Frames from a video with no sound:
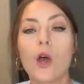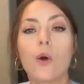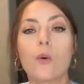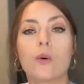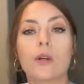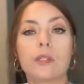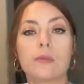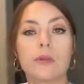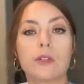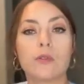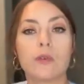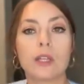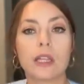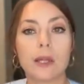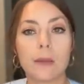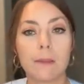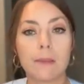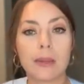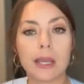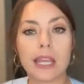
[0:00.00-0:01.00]
was between
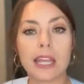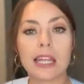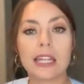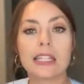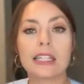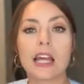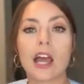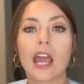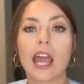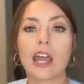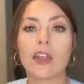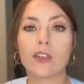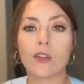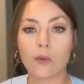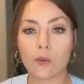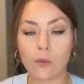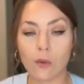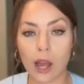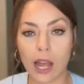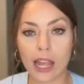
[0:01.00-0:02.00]
the beans and the
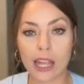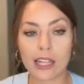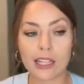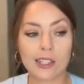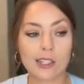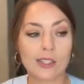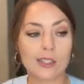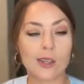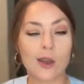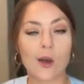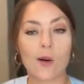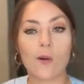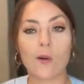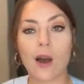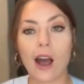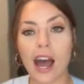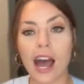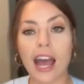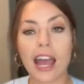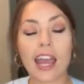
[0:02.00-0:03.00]
rice. So
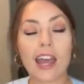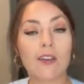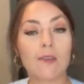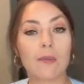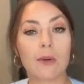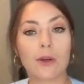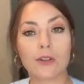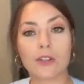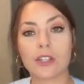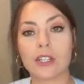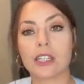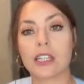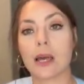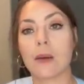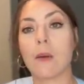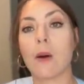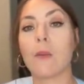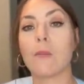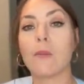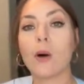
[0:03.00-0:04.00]
I have purchased
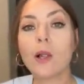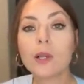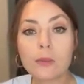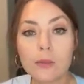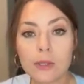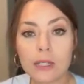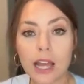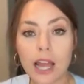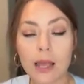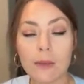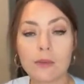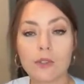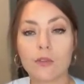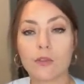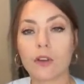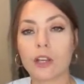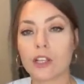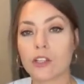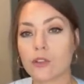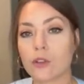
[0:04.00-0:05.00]
them multiple times
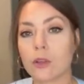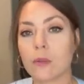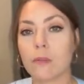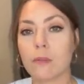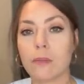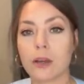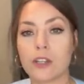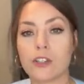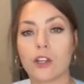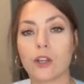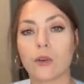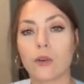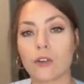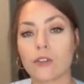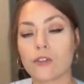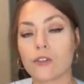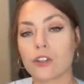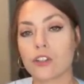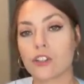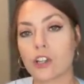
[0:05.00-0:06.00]
for extreme budget
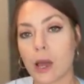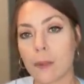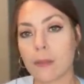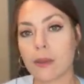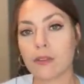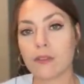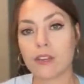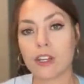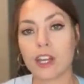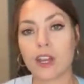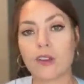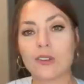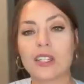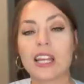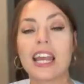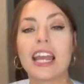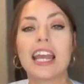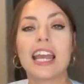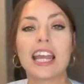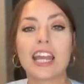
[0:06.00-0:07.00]
grocery shopping videos
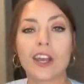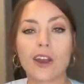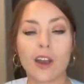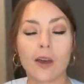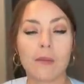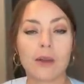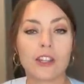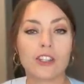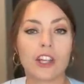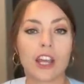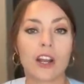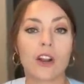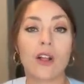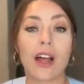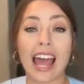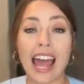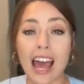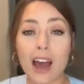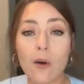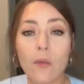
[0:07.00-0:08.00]
here on my channel
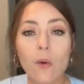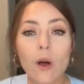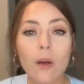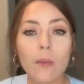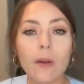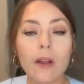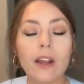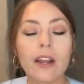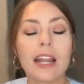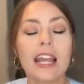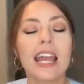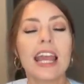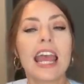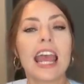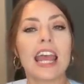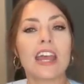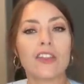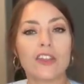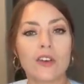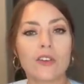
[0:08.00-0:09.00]
at Walmart.
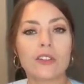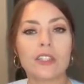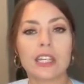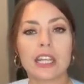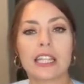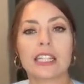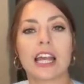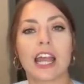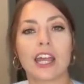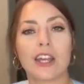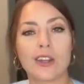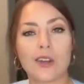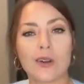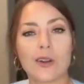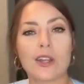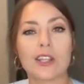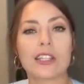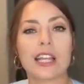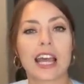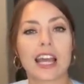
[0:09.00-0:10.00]
And those things I
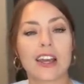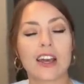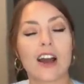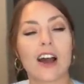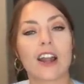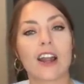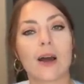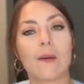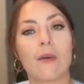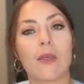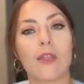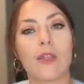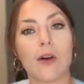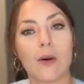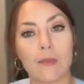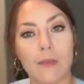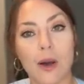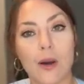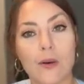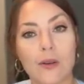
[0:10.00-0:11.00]
noticed had gone up the
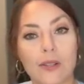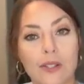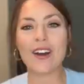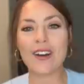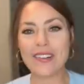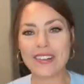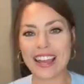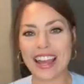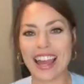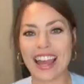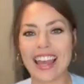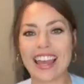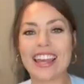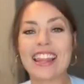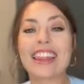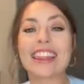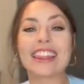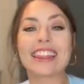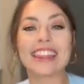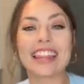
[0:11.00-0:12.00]
most.
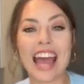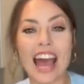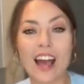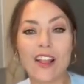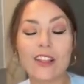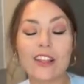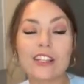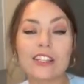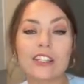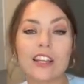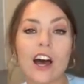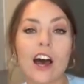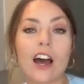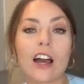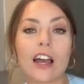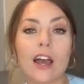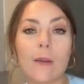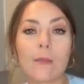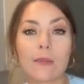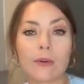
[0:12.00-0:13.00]
Okay, now let's
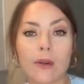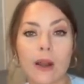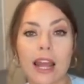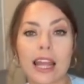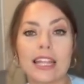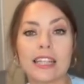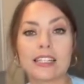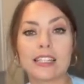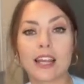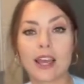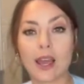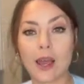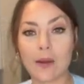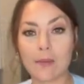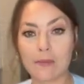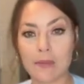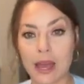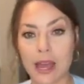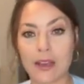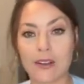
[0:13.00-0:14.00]
talk price
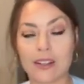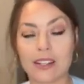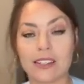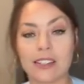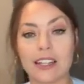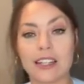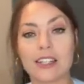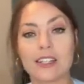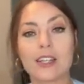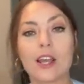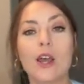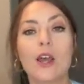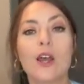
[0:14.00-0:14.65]
comparisons.